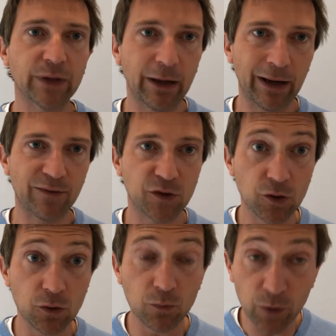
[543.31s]
have to
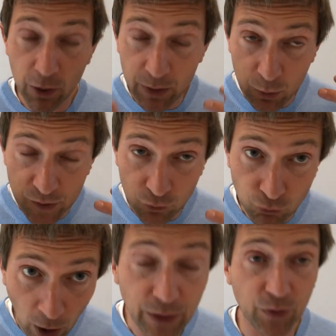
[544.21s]
do, though it was the
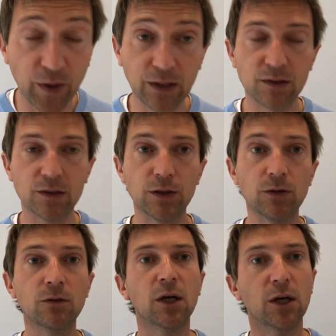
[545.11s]
right thing to do,